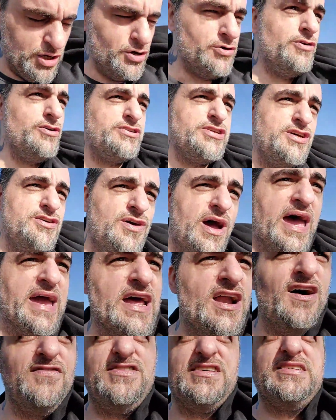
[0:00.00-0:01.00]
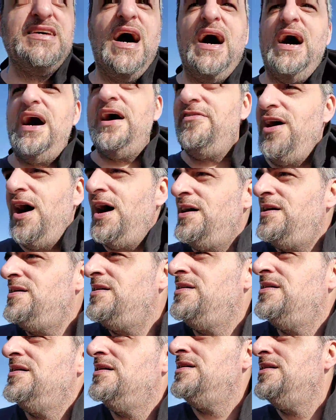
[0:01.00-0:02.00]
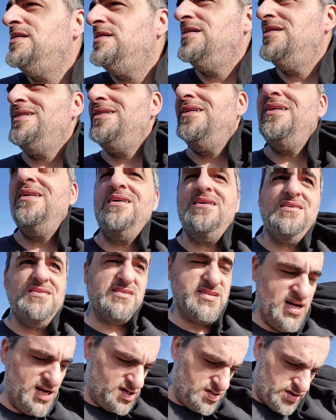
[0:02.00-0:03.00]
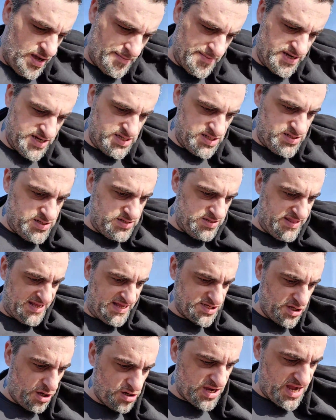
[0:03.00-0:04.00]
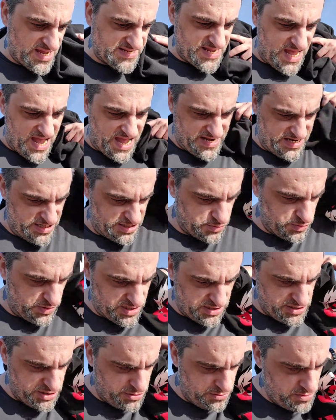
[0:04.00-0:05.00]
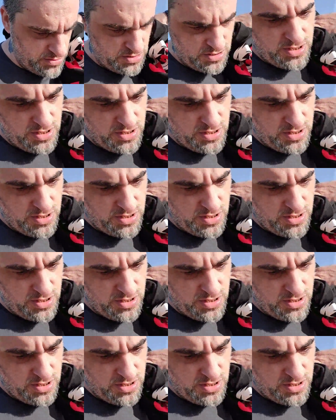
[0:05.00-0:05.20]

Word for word: Lunar, too, hanging off the side, right? So, I mean, that's all kinds of ideas we could do.